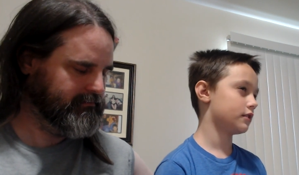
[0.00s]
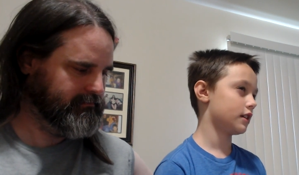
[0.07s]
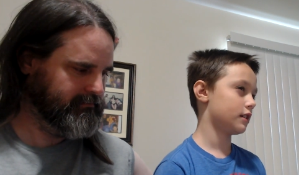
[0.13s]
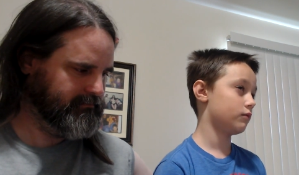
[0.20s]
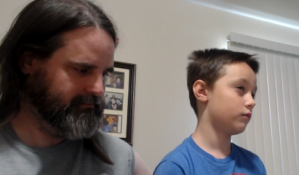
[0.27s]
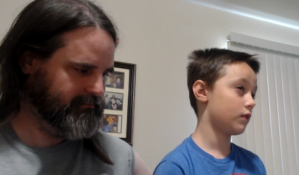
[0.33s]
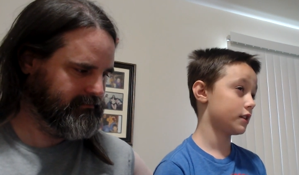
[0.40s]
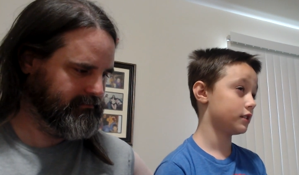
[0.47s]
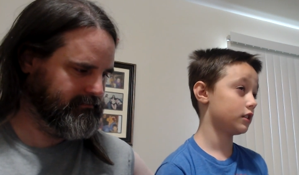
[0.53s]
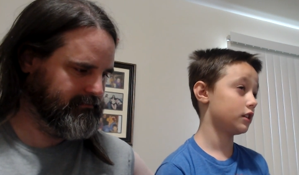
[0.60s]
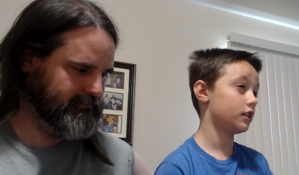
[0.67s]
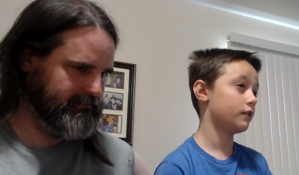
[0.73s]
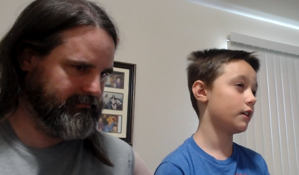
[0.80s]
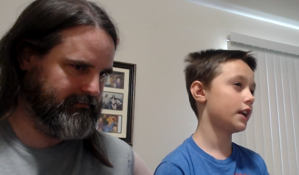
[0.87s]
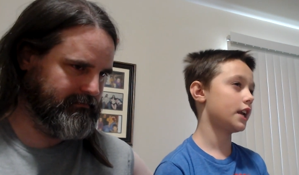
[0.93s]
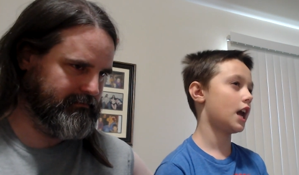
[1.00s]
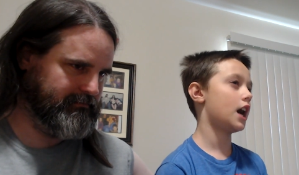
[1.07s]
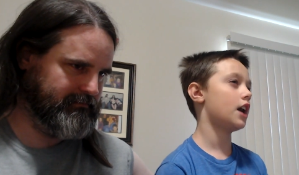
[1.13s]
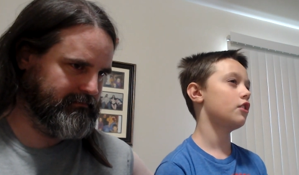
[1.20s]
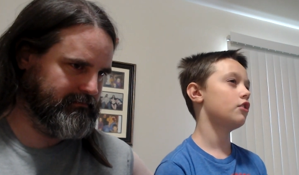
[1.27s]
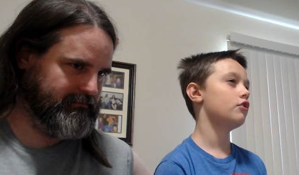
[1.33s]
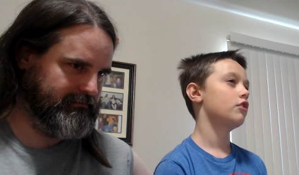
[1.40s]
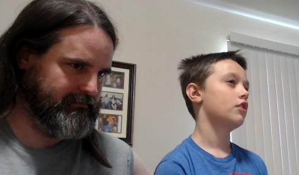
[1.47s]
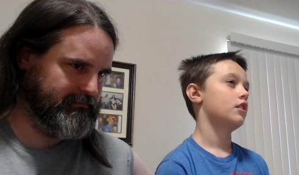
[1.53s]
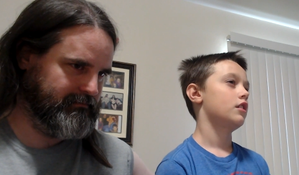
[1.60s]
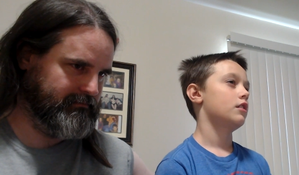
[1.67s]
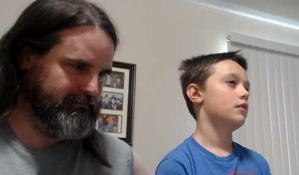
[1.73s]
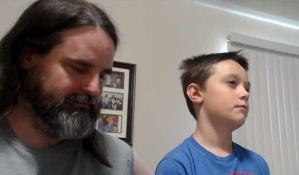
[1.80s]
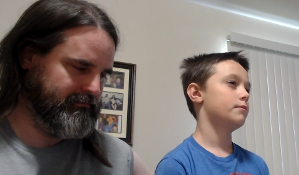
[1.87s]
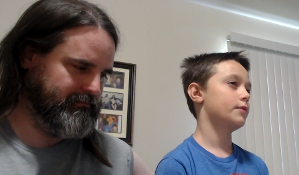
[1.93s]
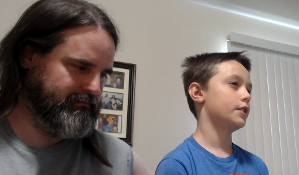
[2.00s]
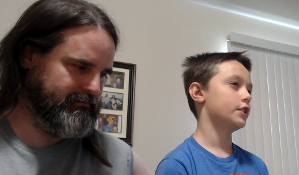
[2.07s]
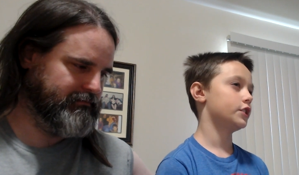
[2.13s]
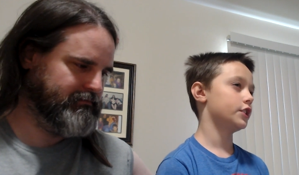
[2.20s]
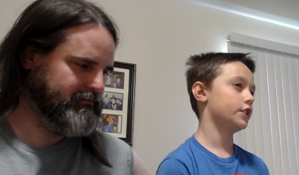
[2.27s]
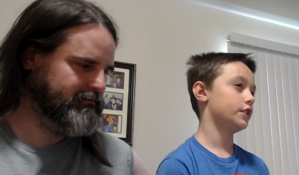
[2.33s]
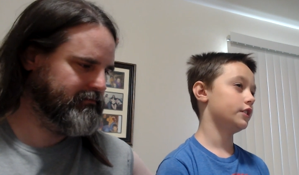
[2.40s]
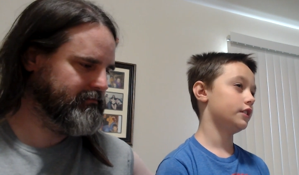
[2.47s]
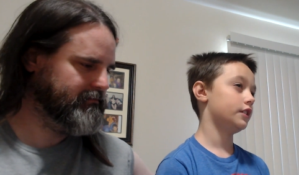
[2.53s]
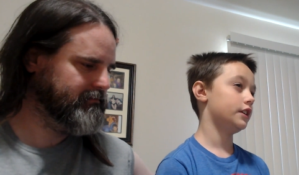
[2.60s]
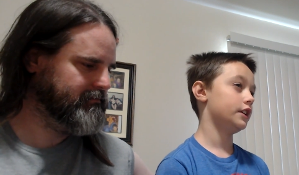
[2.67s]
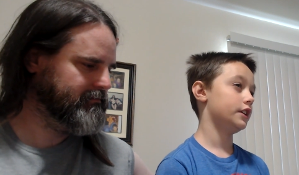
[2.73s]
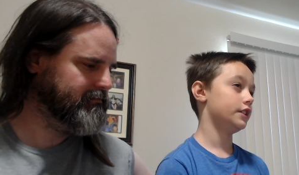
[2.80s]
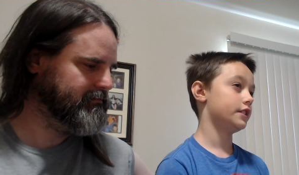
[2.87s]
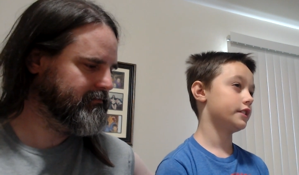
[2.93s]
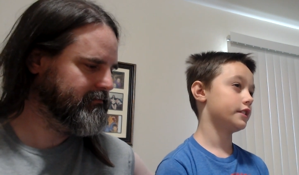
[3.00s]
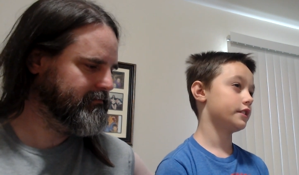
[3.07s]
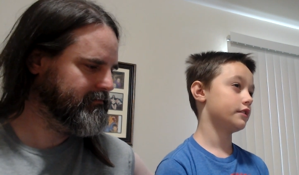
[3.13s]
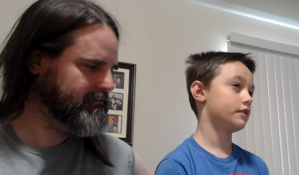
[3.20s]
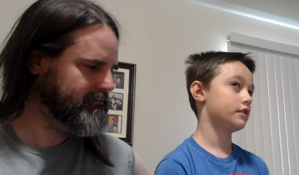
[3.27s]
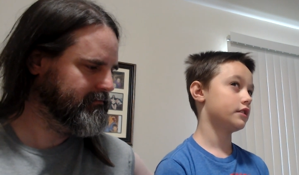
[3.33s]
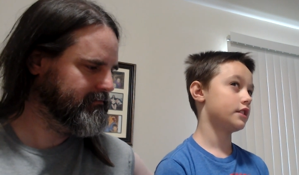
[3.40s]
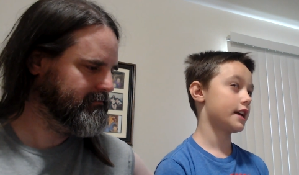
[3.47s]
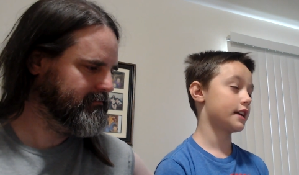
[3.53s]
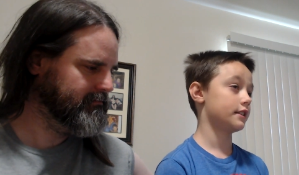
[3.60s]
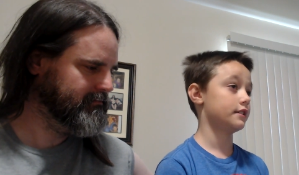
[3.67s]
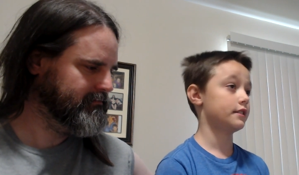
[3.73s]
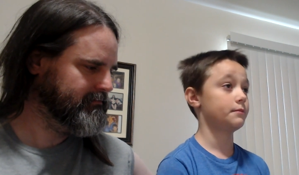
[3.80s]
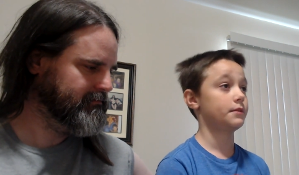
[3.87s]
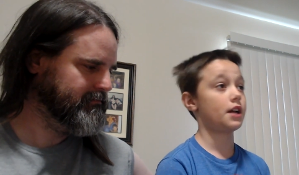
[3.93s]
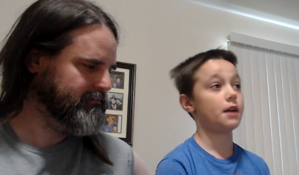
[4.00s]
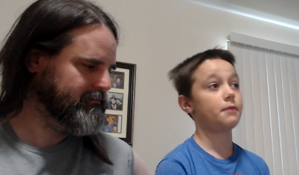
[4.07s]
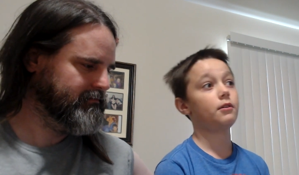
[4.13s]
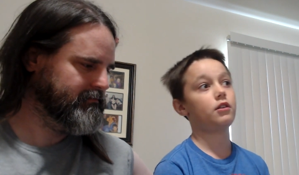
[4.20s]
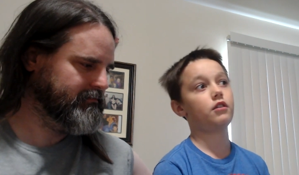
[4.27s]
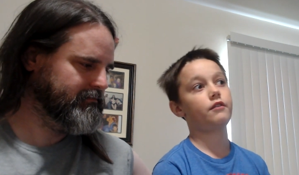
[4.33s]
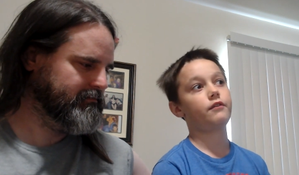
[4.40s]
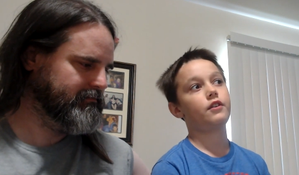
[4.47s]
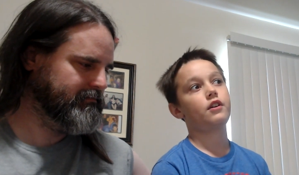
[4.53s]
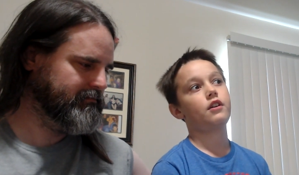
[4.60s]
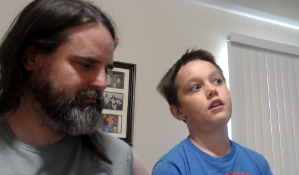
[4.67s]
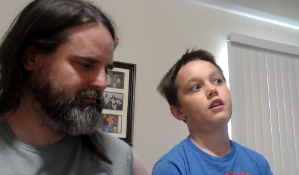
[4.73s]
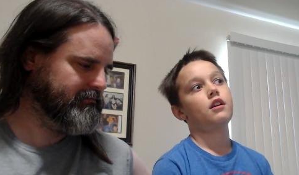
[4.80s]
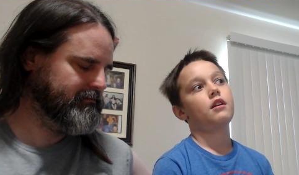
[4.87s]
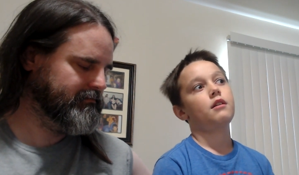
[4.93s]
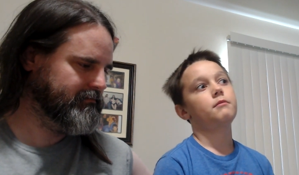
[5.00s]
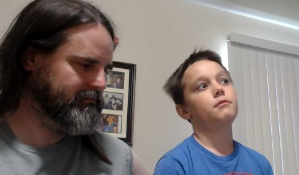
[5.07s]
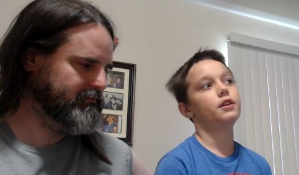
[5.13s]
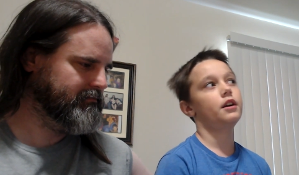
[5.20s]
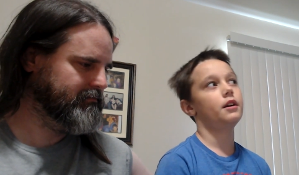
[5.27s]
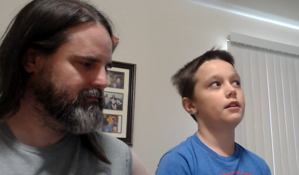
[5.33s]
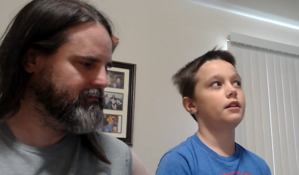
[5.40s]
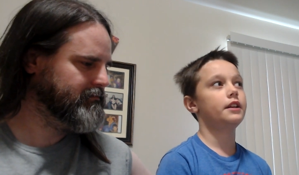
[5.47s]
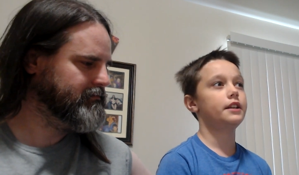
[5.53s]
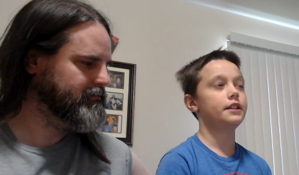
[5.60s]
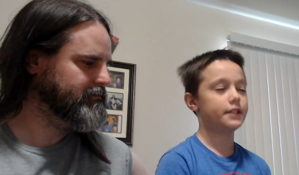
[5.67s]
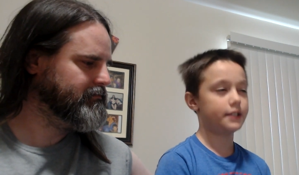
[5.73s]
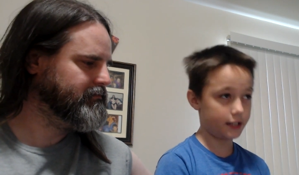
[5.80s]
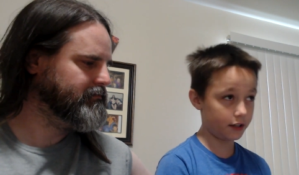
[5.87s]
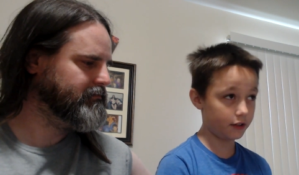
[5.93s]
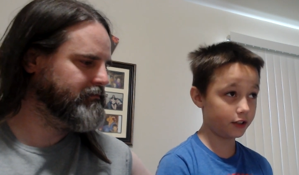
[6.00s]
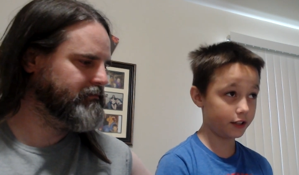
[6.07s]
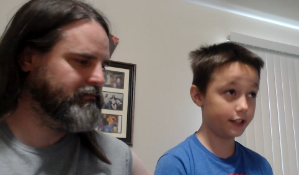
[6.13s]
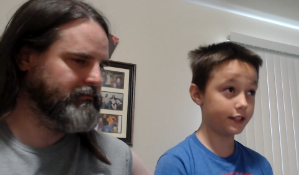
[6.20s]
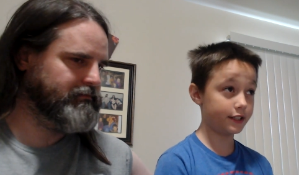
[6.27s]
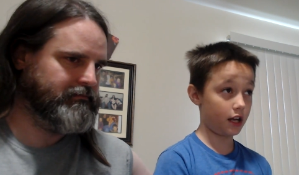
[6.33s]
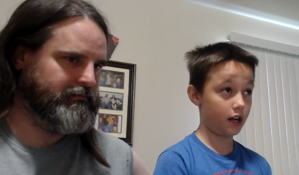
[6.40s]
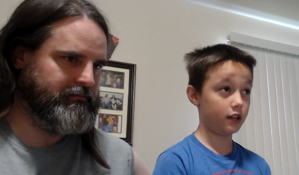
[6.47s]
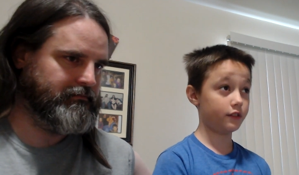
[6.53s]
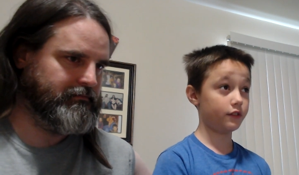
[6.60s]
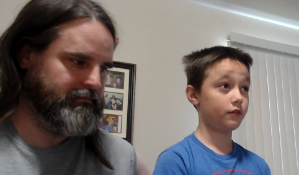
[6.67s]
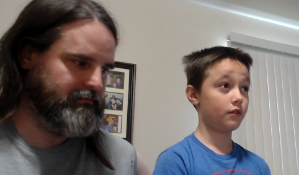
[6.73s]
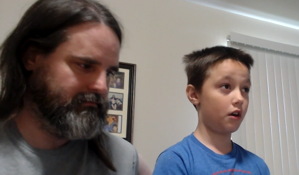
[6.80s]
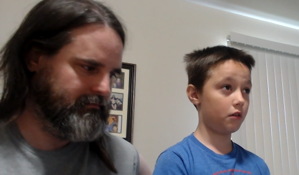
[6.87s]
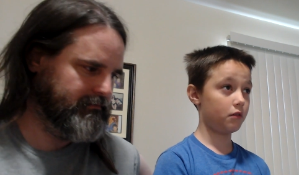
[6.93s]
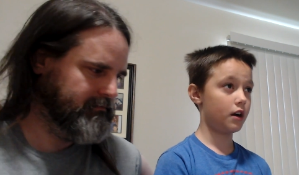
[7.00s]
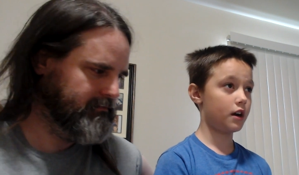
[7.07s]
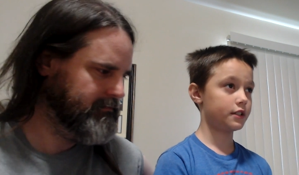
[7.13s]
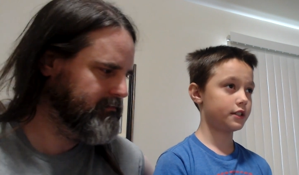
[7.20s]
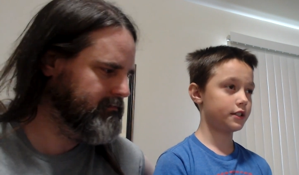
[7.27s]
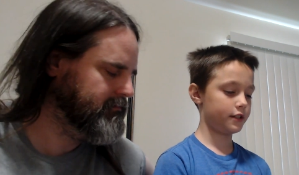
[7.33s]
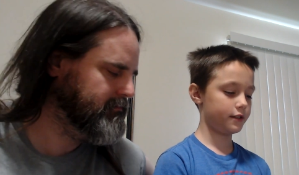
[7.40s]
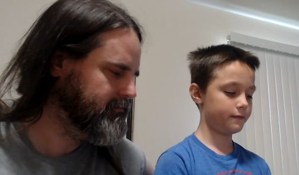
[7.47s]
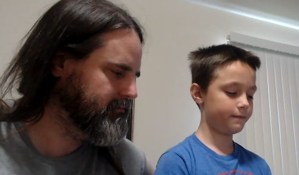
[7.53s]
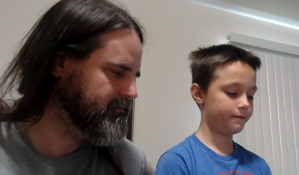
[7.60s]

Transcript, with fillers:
Speaker 1: like wrestling right now. Pretty sure he's taking some time off, but he still is on the Raw roster.